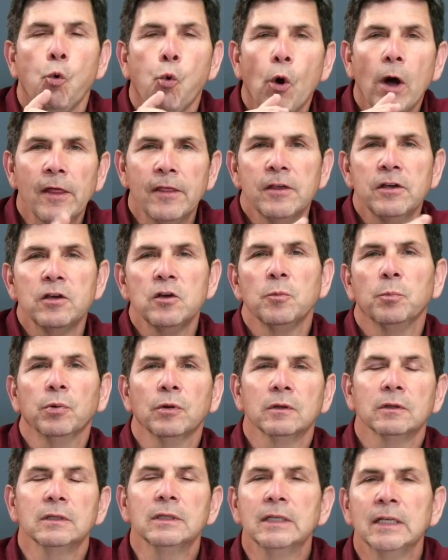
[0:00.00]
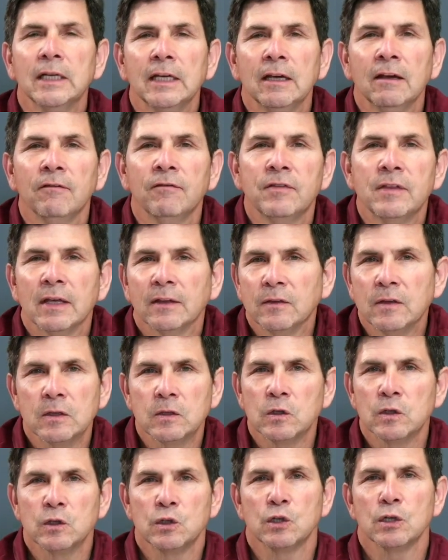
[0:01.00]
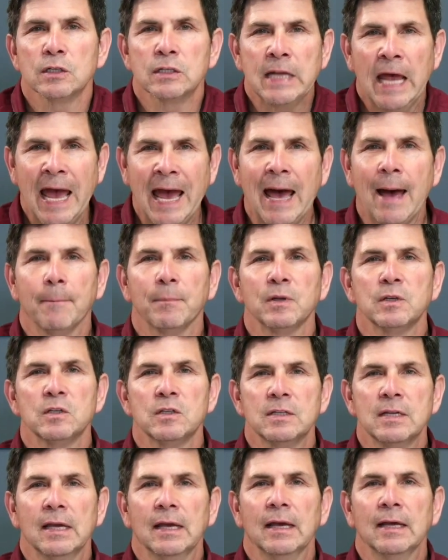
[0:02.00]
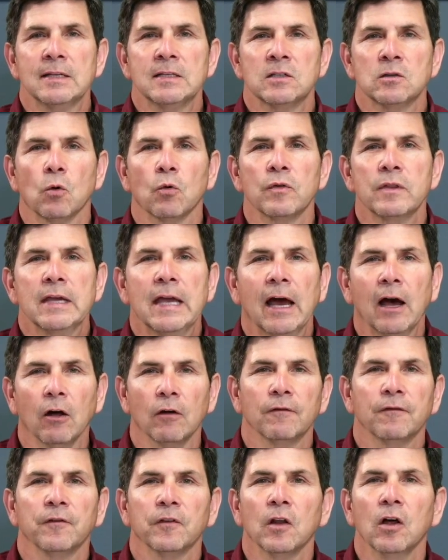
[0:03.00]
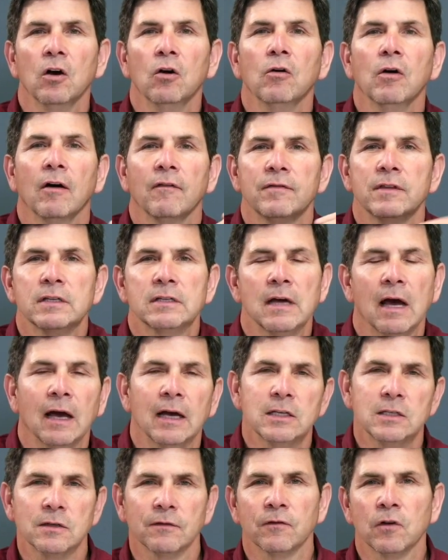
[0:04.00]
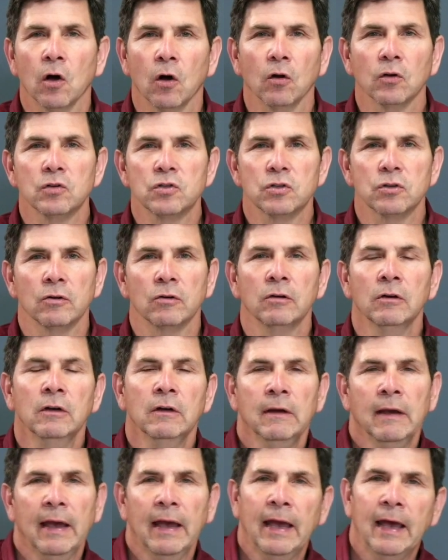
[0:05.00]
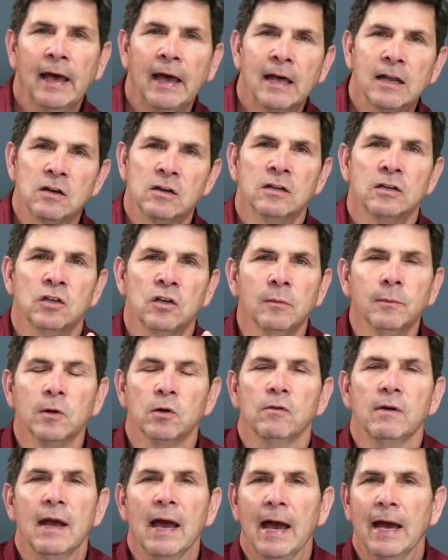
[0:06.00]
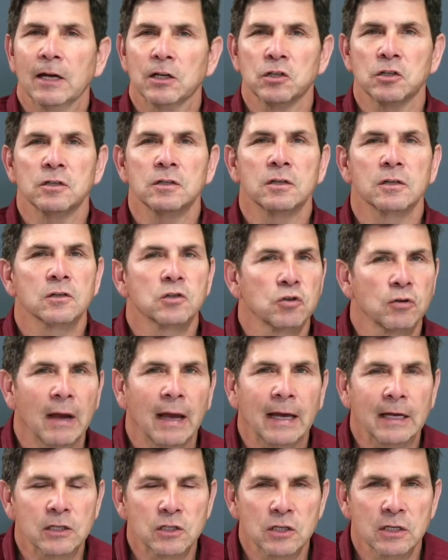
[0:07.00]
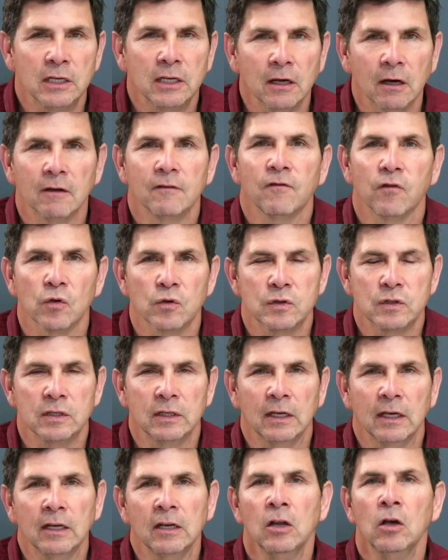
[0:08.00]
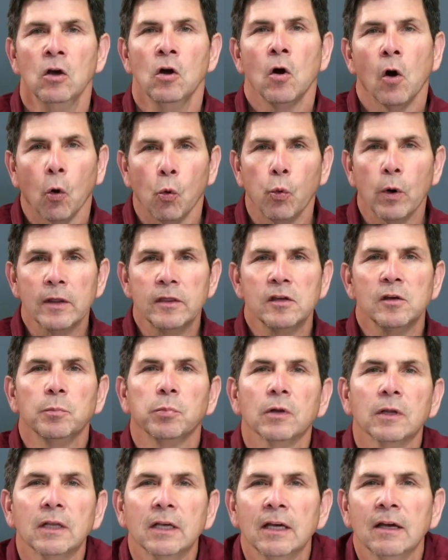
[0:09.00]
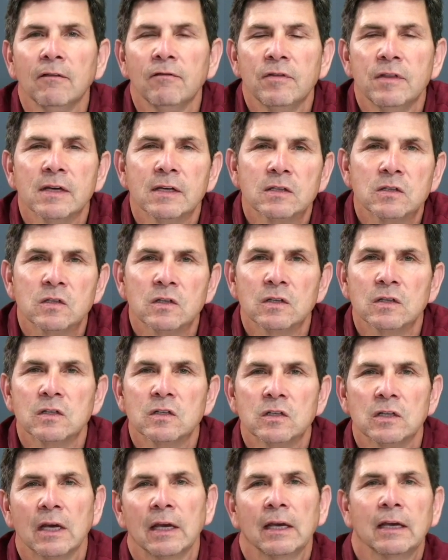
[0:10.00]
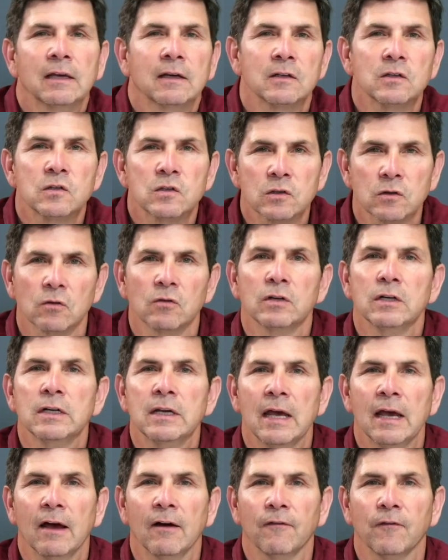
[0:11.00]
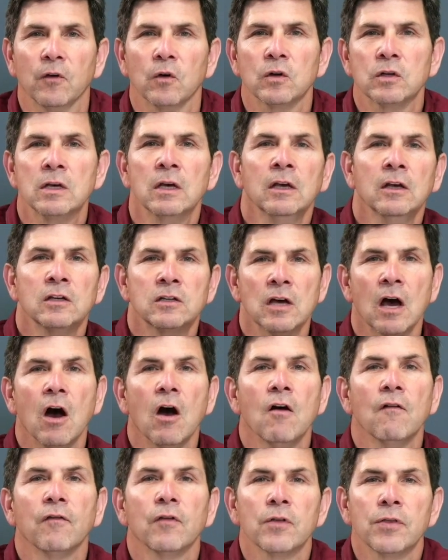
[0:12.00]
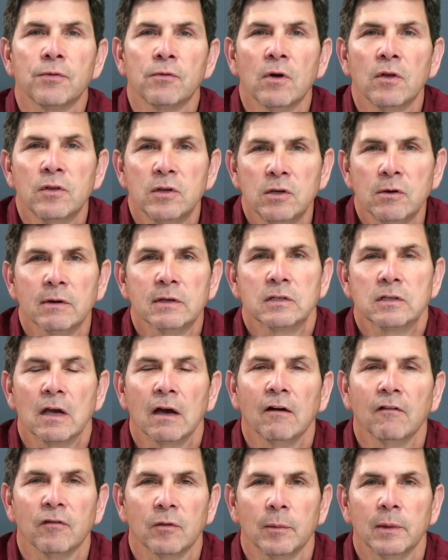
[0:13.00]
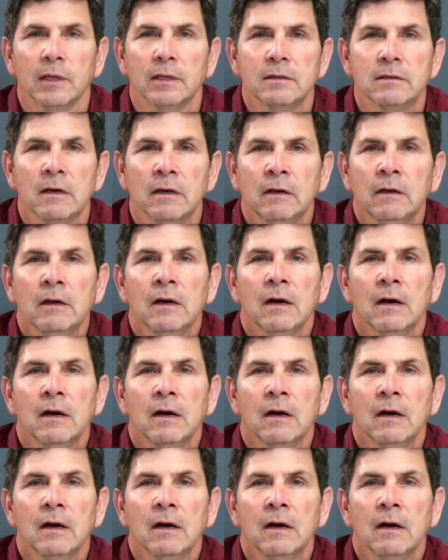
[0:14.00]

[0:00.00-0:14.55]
Whether you believe that this is just happenstance or the outflow of the tides of culture and human reaction to tragedy unforeseen, or whether you believe this is a concerted effort to overthrow the U.S. government,